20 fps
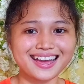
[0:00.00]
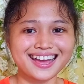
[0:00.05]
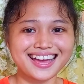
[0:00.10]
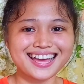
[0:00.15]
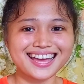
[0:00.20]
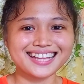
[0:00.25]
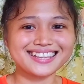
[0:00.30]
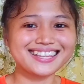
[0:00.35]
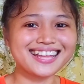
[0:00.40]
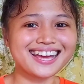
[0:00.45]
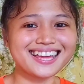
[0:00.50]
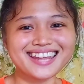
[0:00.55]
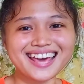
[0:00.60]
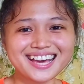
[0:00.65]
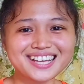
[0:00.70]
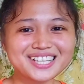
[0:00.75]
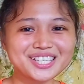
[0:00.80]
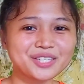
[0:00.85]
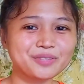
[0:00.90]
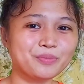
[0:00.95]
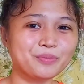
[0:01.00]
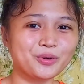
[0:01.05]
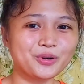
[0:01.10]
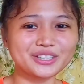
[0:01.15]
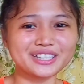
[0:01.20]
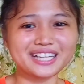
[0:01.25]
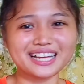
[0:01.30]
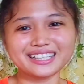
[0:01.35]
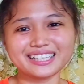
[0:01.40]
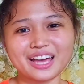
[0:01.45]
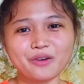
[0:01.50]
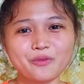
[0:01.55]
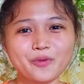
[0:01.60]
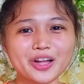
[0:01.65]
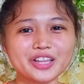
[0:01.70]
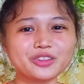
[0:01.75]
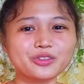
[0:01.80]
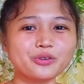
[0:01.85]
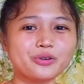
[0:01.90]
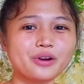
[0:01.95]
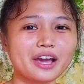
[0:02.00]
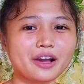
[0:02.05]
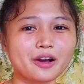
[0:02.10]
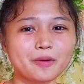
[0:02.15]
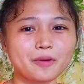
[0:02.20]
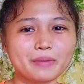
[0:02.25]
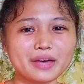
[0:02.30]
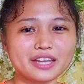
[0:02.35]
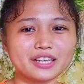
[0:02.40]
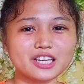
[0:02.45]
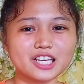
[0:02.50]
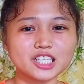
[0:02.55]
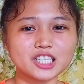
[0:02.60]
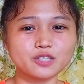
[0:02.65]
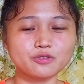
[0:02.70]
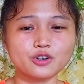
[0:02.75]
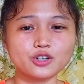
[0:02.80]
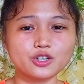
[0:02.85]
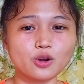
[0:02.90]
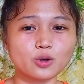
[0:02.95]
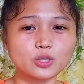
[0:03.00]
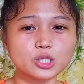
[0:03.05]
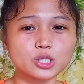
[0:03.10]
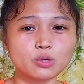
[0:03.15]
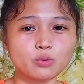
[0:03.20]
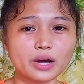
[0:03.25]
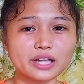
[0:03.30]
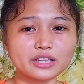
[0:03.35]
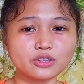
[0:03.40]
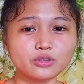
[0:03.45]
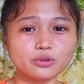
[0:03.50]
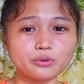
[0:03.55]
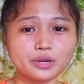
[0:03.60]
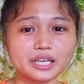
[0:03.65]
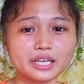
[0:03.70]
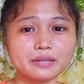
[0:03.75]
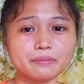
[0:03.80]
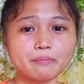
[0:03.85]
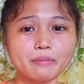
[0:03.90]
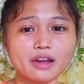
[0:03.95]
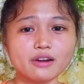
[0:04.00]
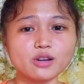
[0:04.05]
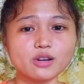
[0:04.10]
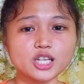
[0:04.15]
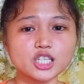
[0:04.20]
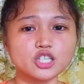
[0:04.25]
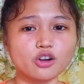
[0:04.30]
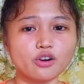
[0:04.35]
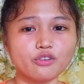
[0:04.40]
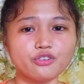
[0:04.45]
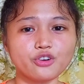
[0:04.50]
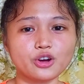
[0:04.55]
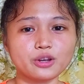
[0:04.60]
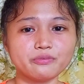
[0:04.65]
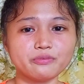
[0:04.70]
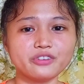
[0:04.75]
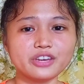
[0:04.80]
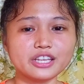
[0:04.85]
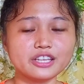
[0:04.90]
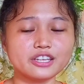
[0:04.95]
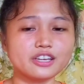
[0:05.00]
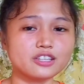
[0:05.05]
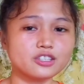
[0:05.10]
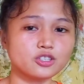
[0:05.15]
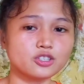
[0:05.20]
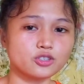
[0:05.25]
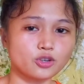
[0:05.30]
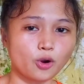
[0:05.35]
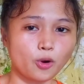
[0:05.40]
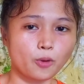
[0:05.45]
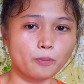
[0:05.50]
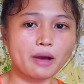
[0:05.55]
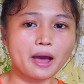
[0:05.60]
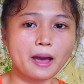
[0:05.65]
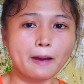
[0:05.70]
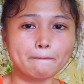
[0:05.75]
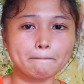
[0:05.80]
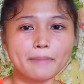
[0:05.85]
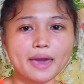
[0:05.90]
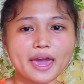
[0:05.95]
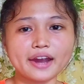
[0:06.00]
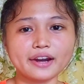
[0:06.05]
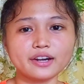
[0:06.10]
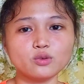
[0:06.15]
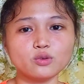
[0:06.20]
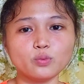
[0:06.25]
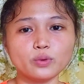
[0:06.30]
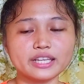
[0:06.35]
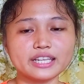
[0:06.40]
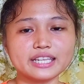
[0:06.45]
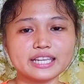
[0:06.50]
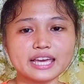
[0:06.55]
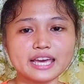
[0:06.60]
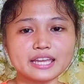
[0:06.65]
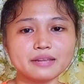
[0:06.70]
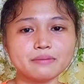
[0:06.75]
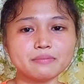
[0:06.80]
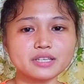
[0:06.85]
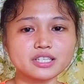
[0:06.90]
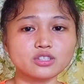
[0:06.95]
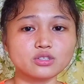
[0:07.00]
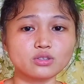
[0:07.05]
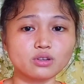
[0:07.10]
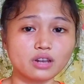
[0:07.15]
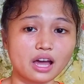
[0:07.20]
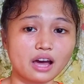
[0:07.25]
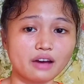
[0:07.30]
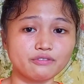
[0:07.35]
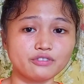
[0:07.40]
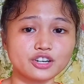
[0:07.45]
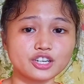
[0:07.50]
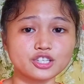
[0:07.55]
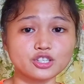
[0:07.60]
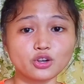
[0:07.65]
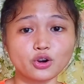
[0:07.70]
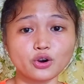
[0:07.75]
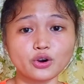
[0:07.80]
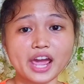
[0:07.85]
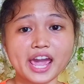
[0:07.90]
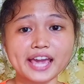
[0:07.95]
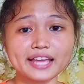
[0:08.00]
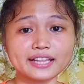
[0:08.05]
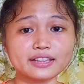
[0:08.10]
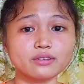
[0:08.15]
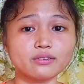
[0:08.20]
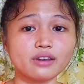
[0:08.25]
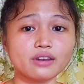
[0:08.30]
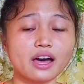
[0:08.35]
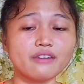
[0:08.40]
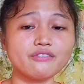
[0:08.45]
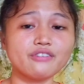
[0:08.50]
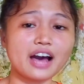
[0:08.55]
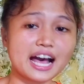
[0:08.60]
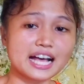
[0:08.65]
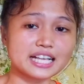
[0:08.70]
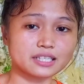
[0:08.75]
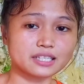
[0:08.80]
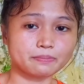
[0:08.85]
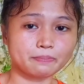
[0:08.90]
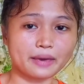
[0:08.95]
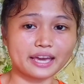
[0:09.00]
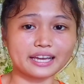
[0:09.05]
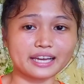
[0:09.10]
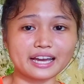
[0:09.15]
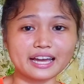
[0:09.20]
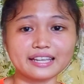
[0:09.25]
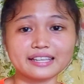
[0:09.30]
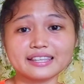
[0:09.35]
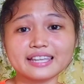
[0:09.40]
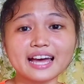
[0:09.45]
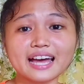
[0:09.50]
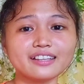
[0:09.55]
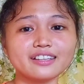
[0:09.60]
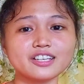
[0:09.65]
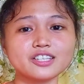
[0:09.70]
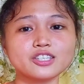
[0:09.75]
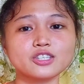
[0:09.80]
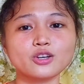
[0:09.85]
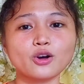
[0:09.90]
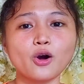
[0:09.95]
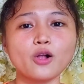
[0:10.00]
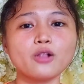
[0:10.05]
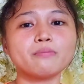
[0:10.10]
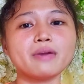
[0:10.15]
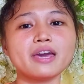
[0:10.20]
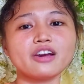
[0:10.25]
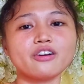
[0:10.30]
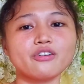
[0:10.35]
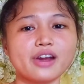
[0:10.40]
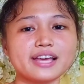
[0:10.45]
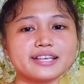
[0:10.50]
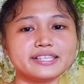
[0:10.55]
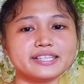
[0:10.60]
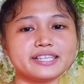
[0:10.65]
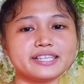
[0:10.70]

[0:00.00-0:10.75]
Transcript: The next book that I want to recommend is for those who want to read marriage of convenience trope paired with enemies to lovers or hate to love aspect, and that is Call Me Crazy